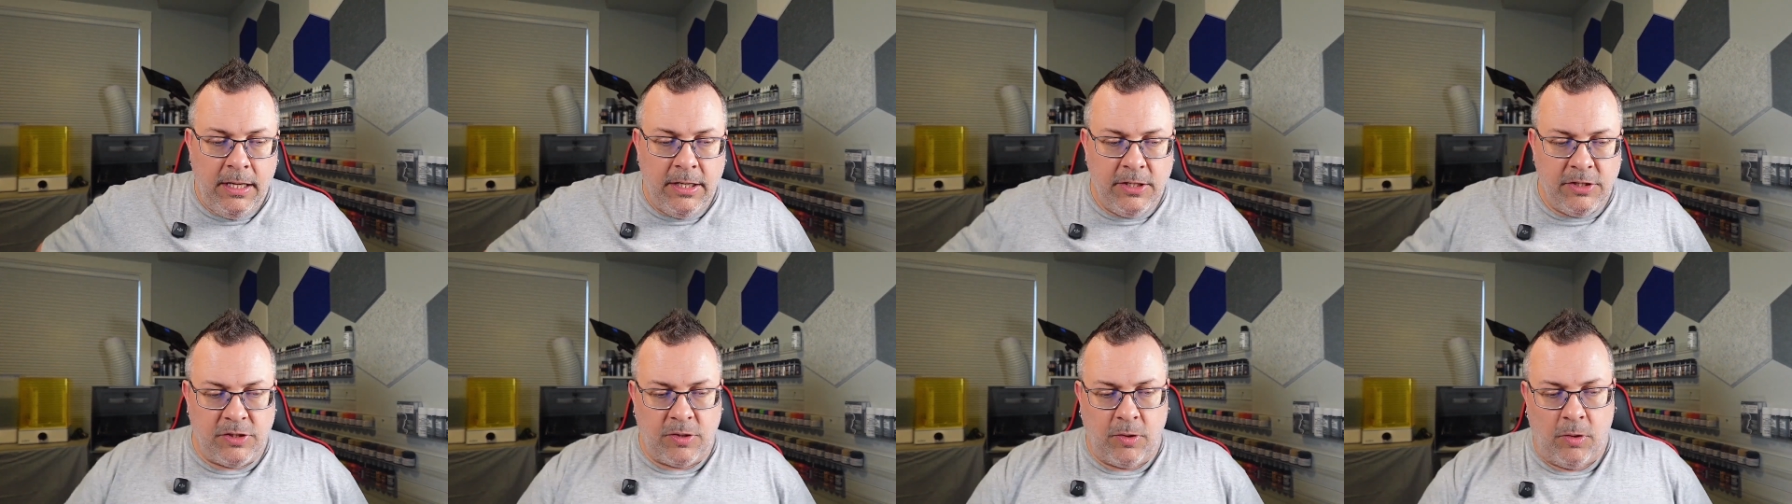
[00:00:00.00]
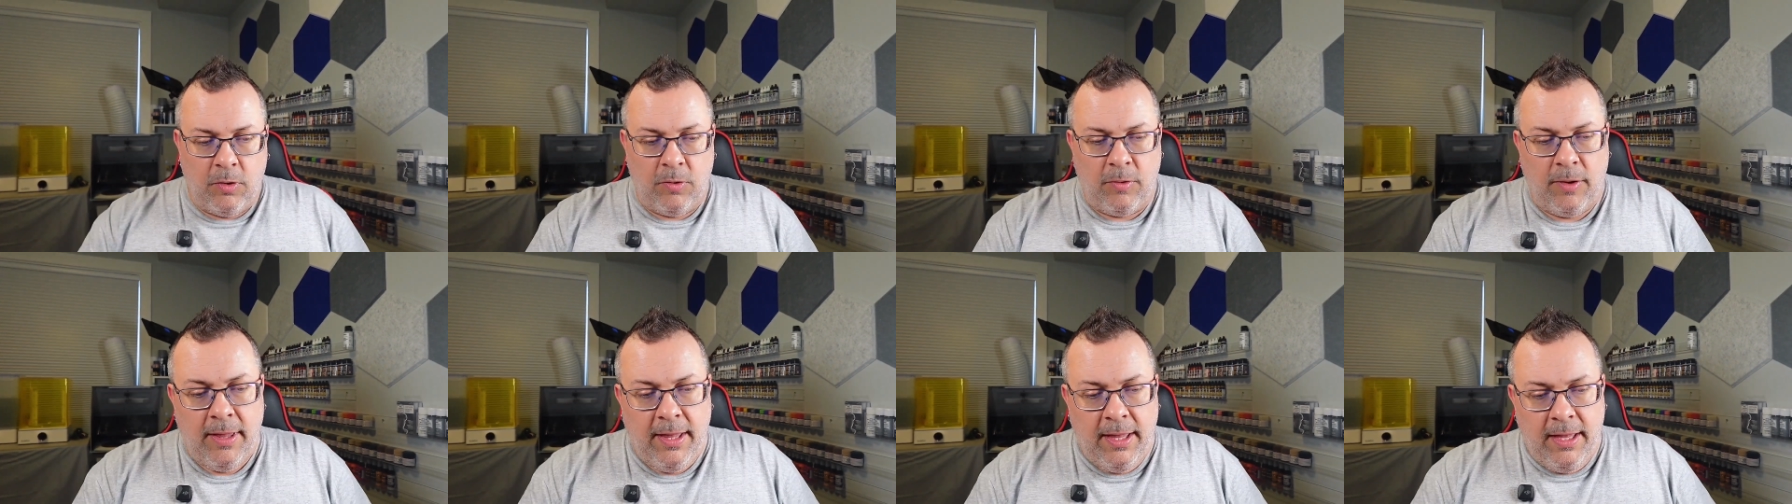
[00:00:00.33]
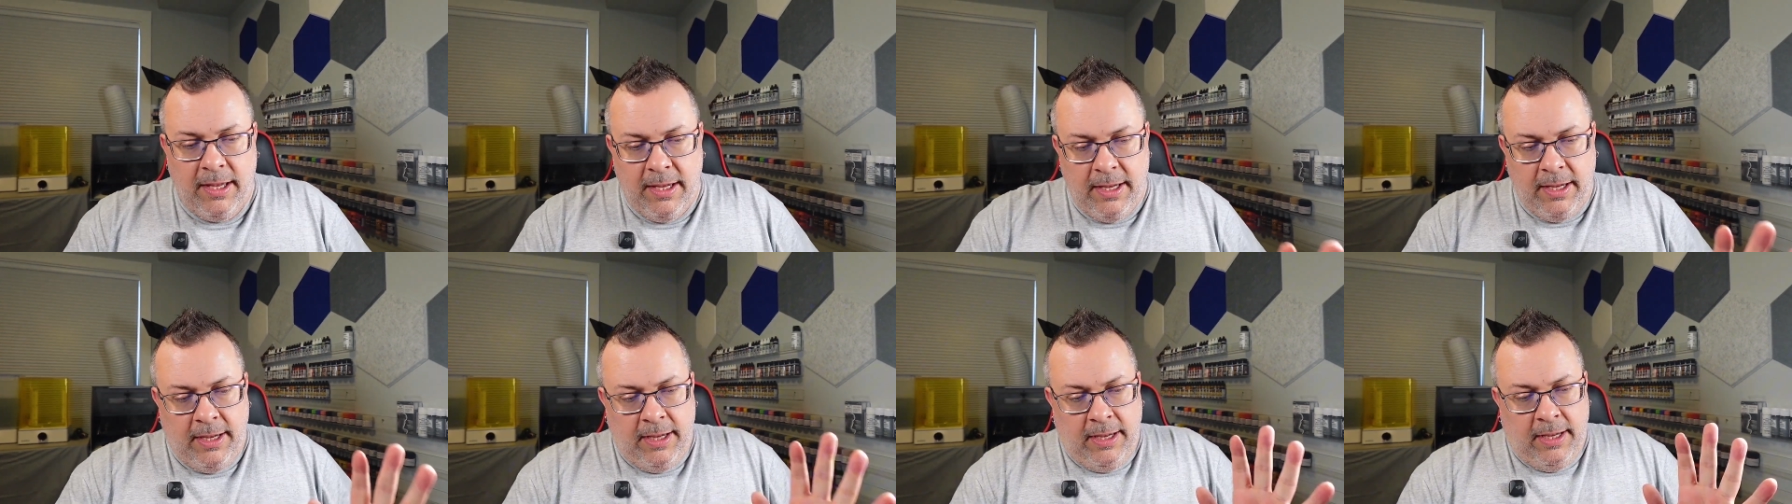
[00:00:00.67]
So
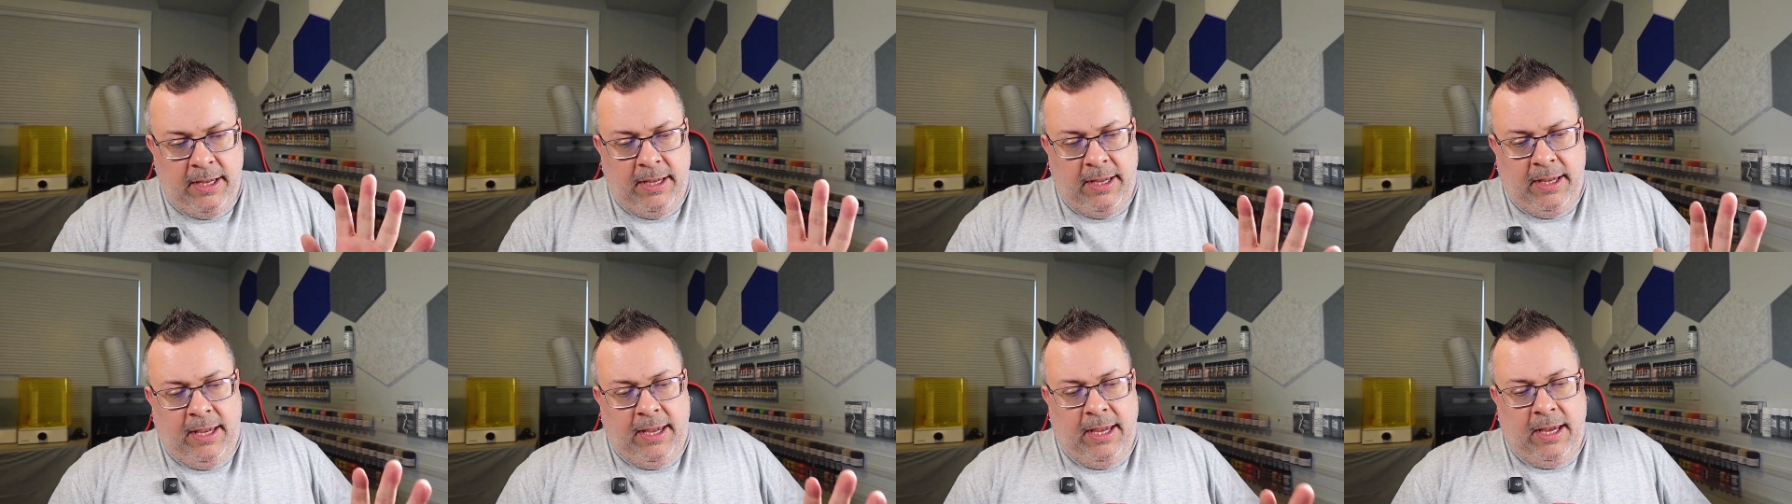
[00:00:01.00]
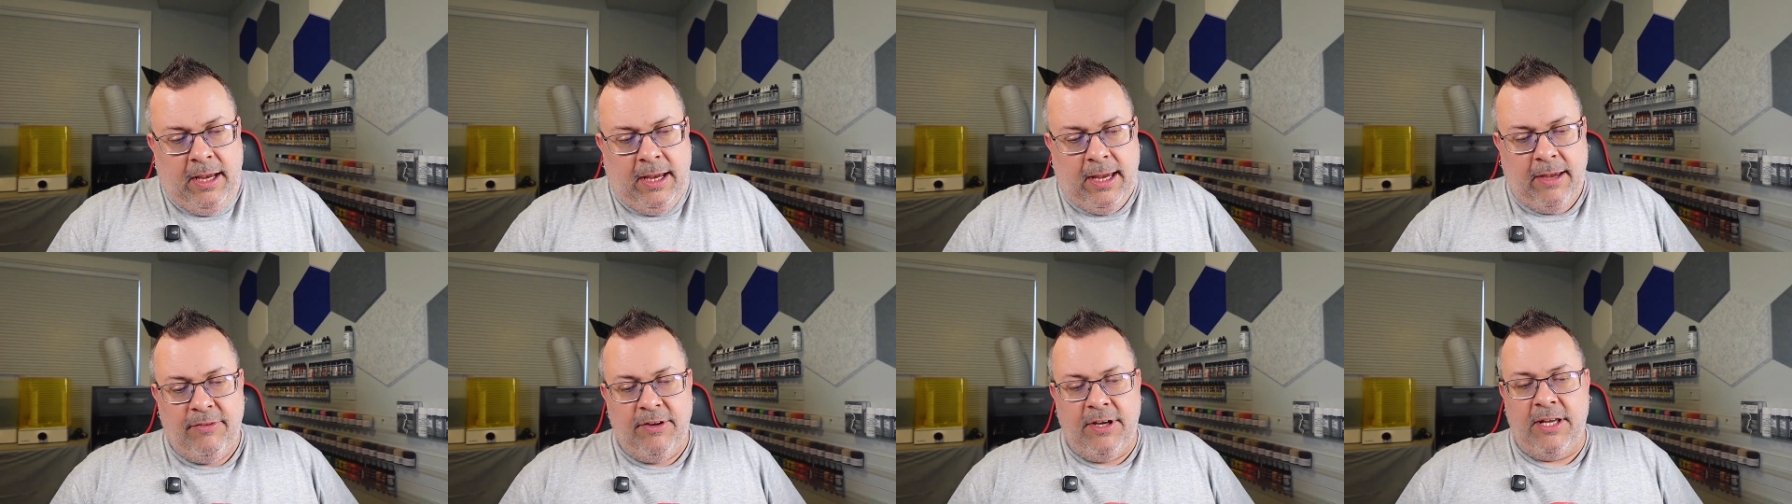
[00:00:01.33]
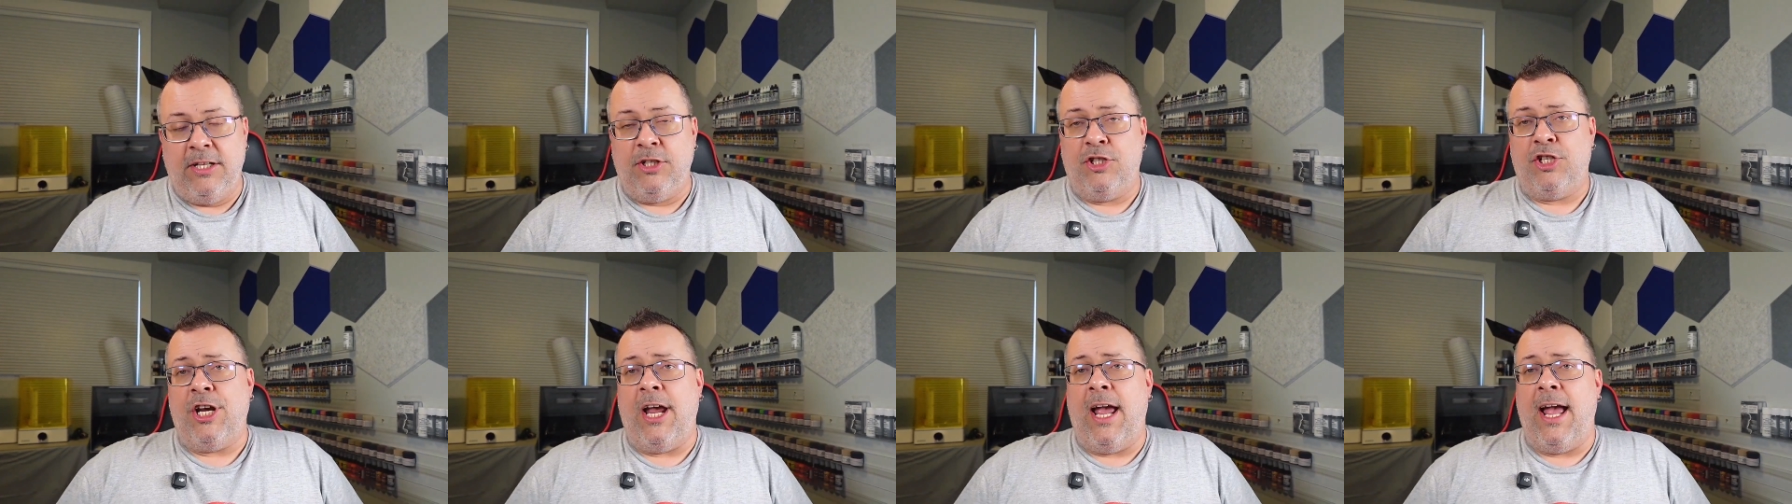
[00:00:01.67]
if you get
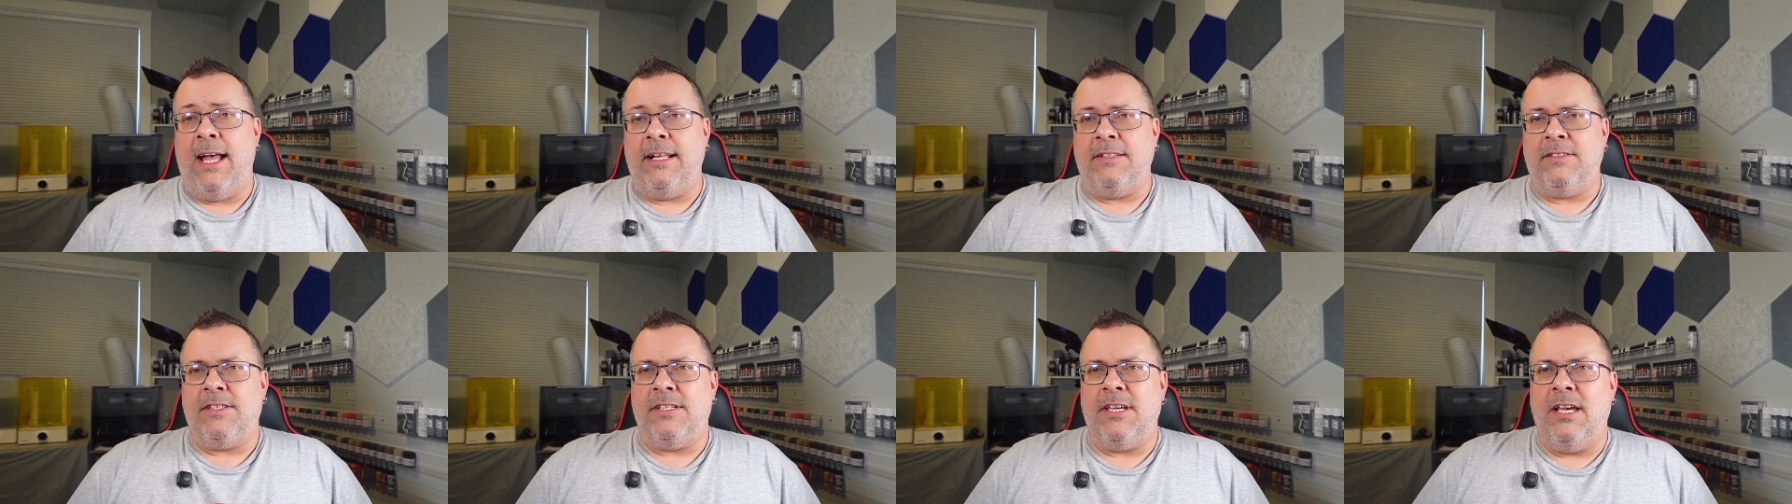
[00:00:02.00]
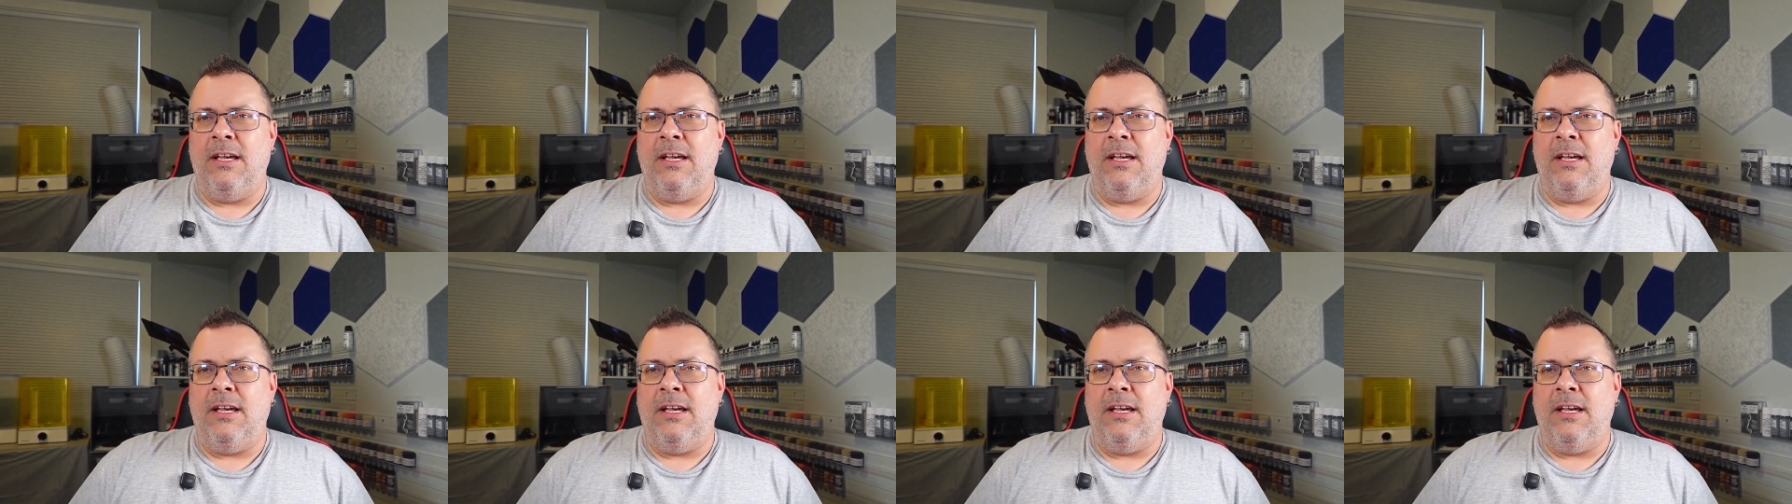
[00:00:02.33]
a chance,